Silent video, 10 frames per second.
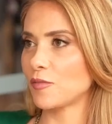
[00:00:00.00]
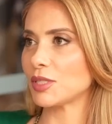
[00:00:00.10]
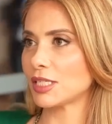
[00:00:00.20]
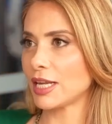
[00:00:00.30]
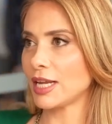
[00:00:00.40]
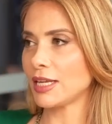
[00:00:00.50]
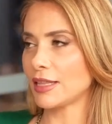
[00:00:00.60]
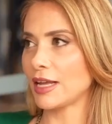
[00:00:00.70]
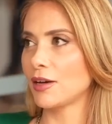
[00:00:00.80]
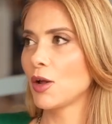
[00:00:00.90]
have been
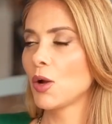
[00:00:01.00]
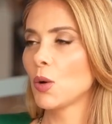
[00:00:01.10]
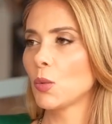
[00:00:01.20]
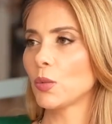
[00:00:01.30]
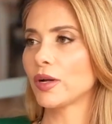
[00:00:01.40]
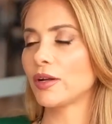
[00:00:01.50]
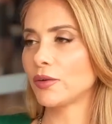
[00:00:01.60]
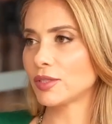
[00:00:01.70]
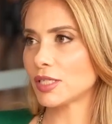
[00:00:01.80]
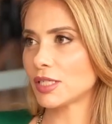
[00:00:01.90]
saying, that we're
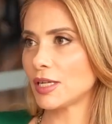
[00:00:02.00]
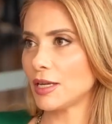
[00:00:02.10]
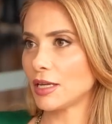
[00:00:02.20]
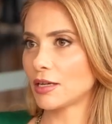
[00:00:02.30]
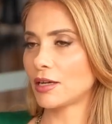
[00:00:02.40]
going to see